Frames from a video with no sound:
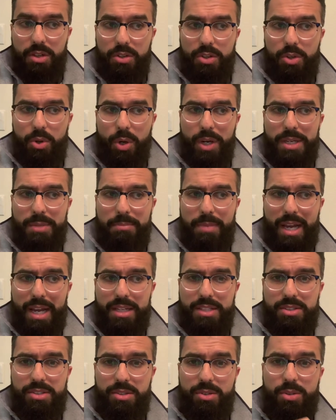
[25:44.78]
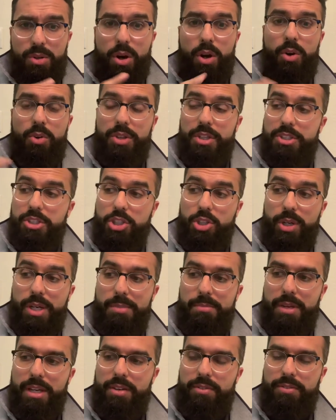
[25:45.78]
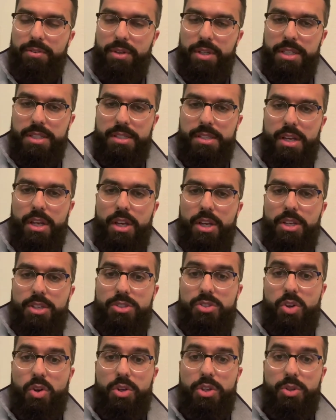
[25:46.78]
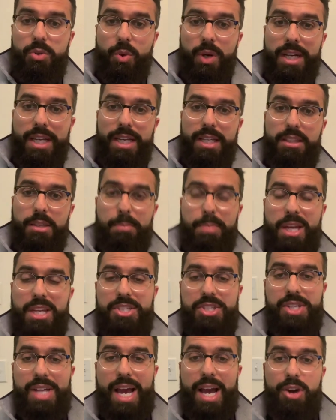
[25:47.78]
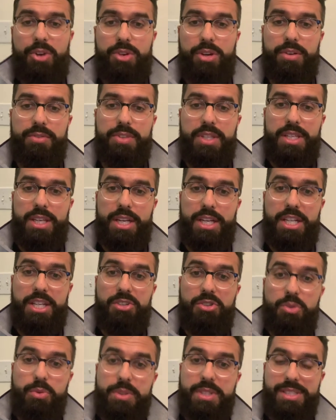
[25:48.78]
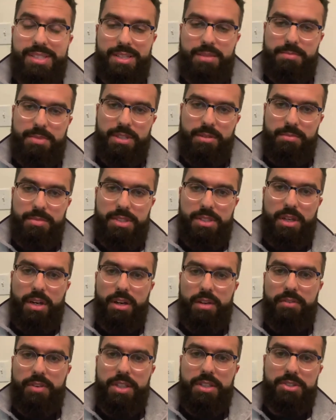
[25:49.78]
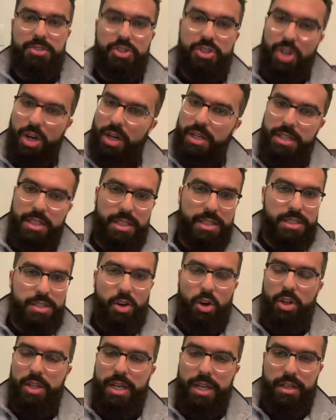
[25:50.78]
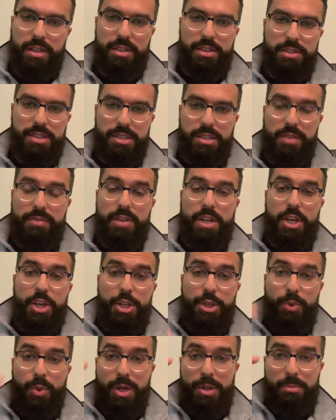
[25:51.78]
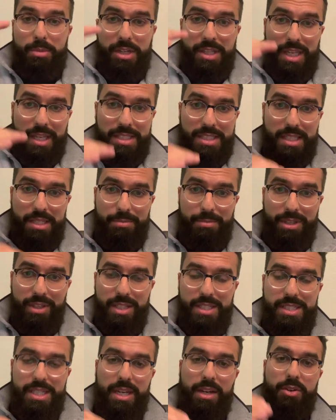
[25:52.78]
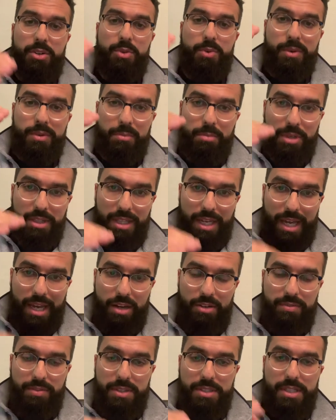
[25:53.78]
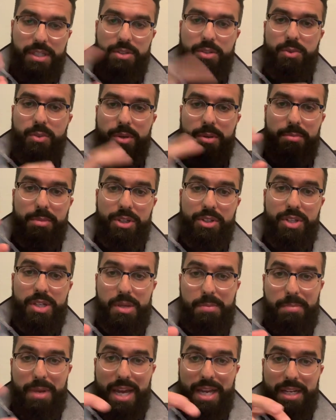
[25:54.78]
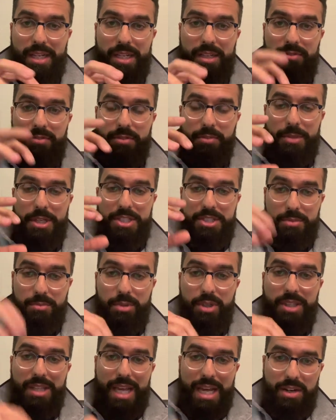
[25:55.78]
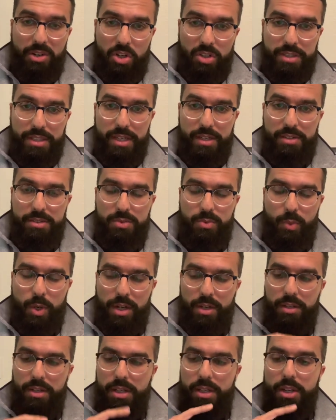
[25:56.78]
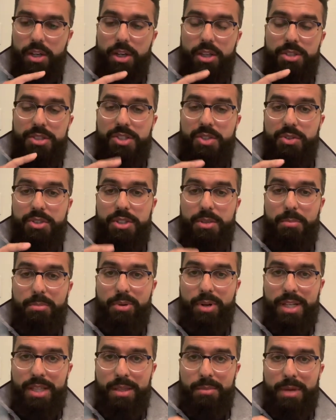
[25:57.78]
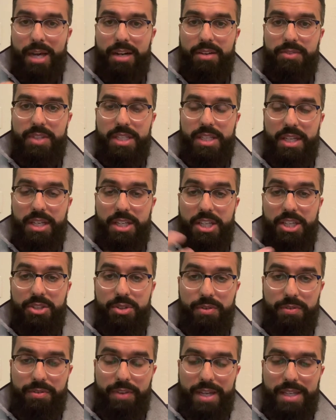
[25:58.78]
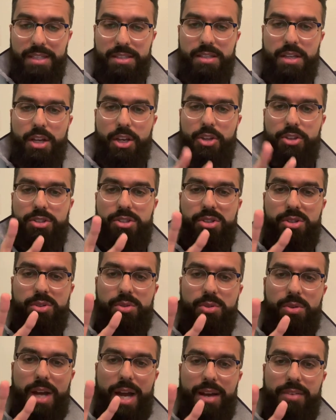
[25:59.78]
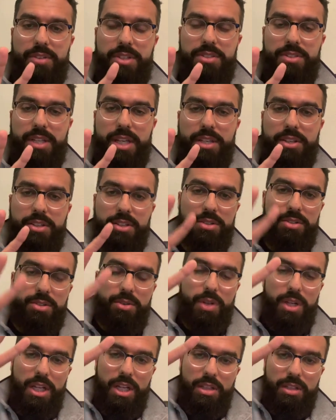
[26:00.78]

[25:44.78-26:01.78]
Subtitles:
Going back to, the treatment for this. So you want to get the patient out of the acute symptoms of his jaundice, all that good stuff. You want to bring that T-bili down. You want to bring that alk phos down. You want to build a hepatic inflammation, bring that all down as well. So to bring them out of the acute phase, 2 avenues that you can do.